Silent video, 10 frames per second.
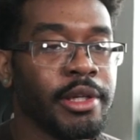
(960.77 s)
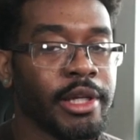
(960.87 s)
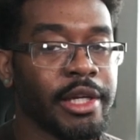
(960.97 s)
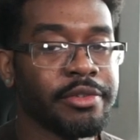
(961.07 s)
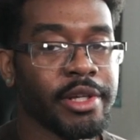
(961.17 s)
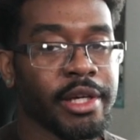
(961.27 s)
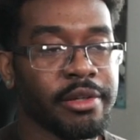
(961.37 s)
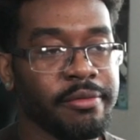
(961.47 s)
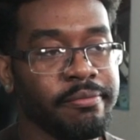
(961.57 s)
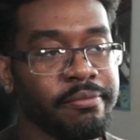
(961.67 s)
It's like,
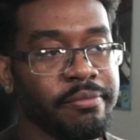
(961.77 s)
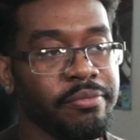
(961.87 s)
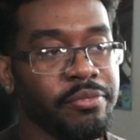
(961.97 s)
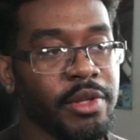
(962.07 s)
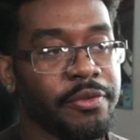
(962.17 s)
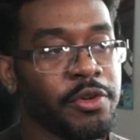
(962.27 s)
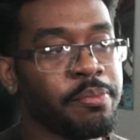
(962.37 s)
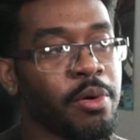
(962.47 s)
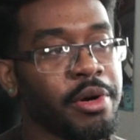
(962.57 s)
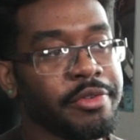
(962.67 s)
if your
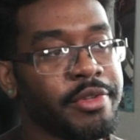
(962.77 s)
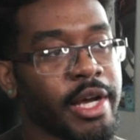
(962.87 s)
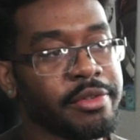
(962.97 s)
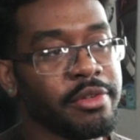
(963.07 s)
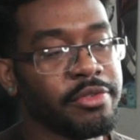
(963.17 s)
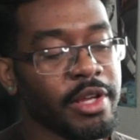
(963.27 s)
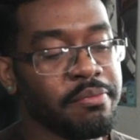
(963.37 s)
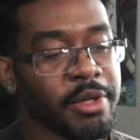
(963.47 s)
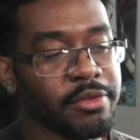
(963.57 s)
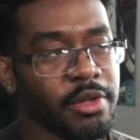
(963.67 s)
opponent is dying to the same
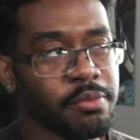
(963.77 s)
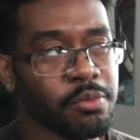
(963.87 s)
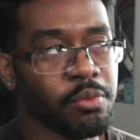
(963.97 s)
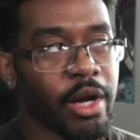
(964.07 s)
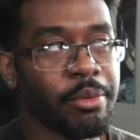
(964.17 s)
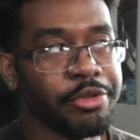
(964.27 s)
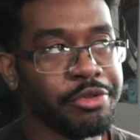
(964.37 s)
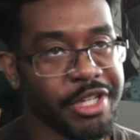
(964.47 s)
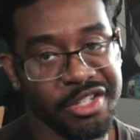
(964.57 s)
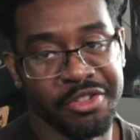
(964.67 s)
mix-up, why would you
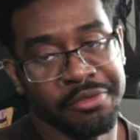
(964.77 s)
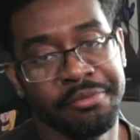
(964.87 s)
change it?